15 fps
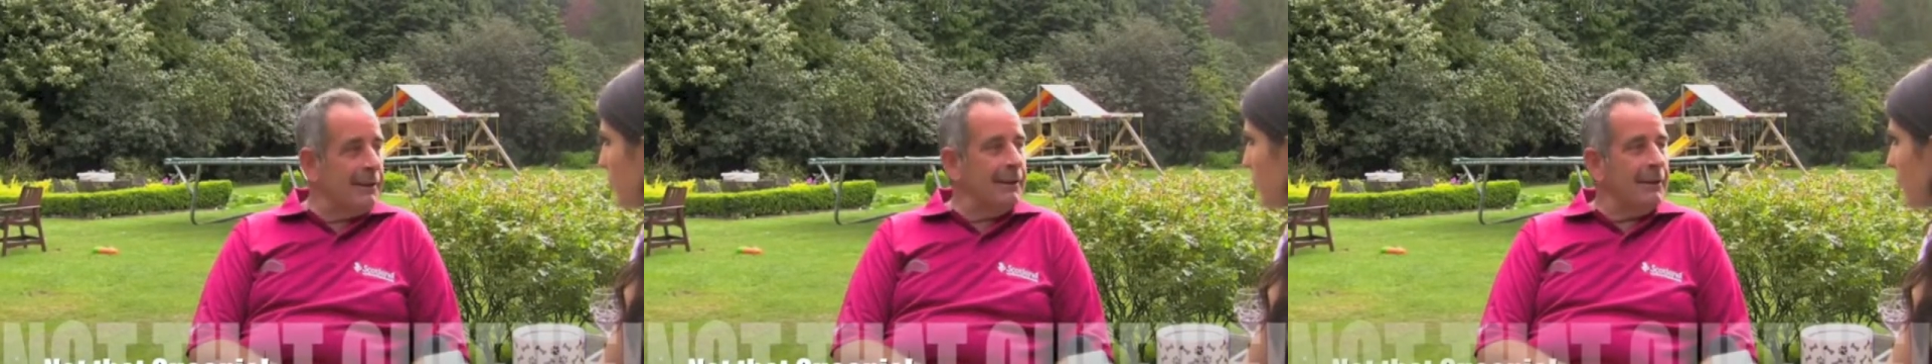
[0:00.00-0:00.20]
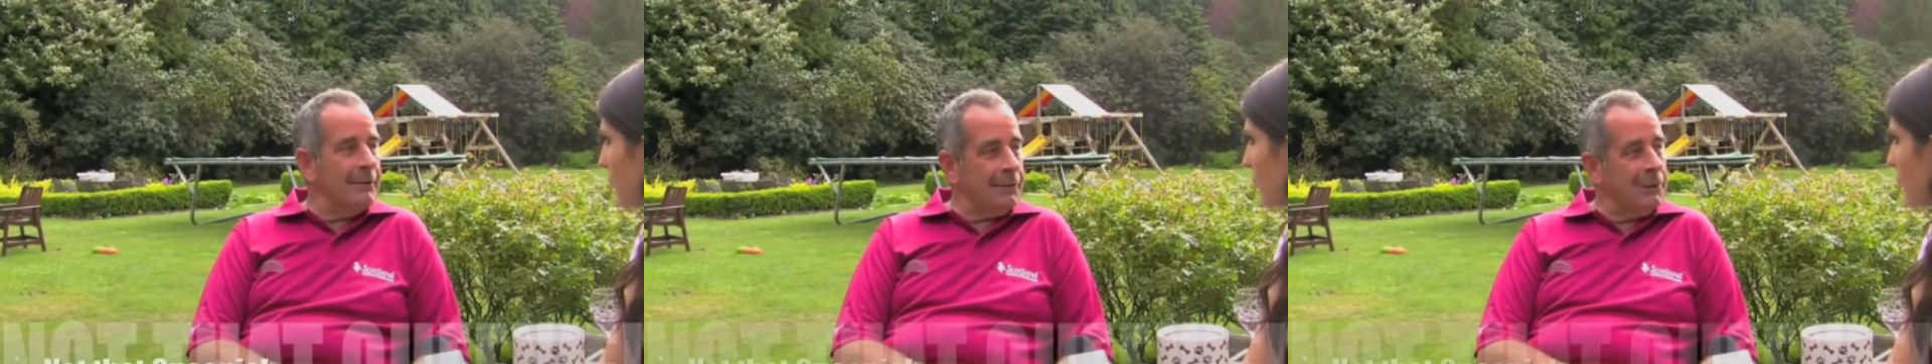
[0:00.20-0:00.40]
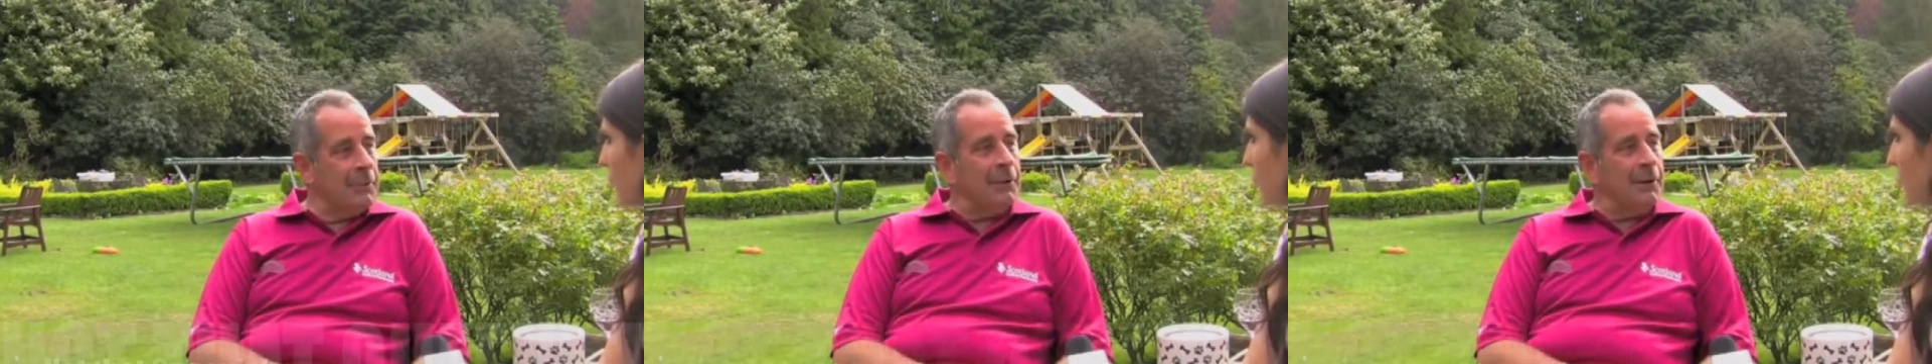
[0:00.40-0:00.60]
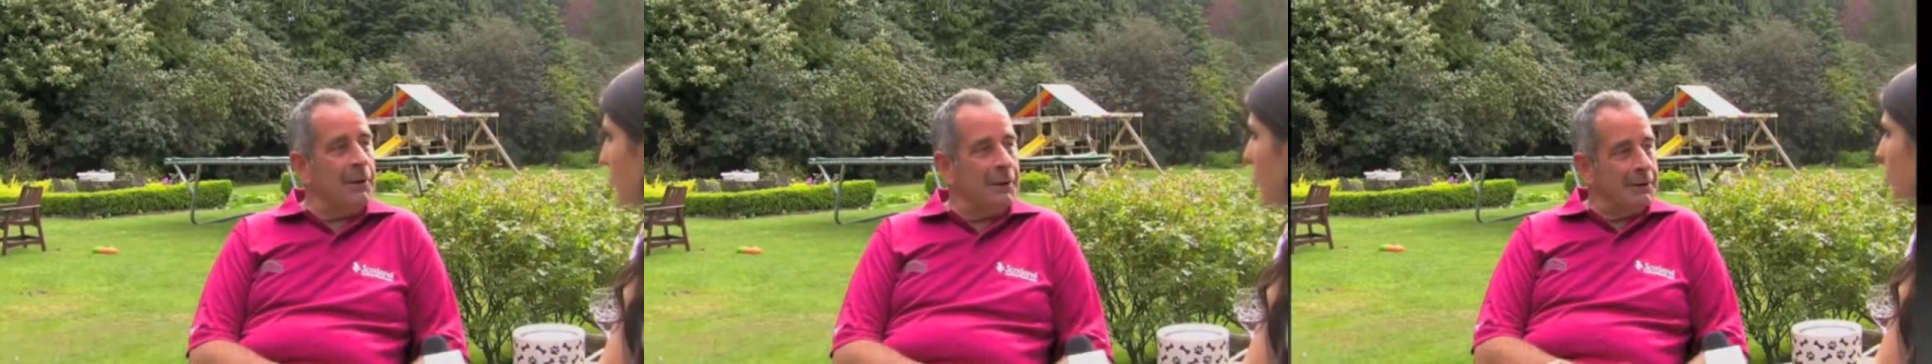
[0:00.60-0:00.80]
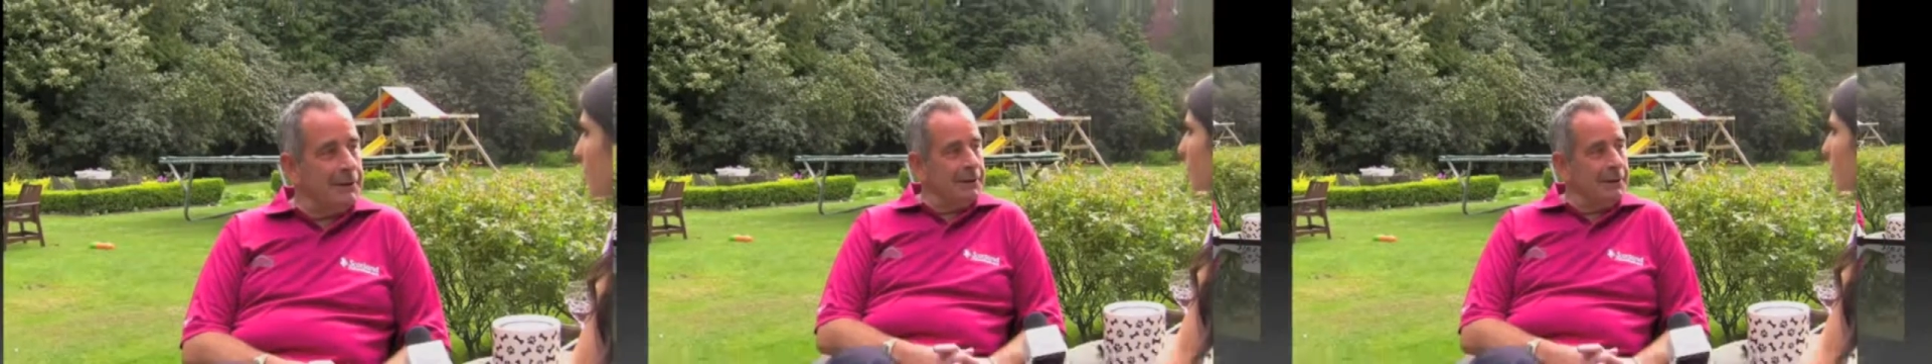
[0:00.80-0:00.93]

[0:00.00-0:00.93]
I've known Bernard.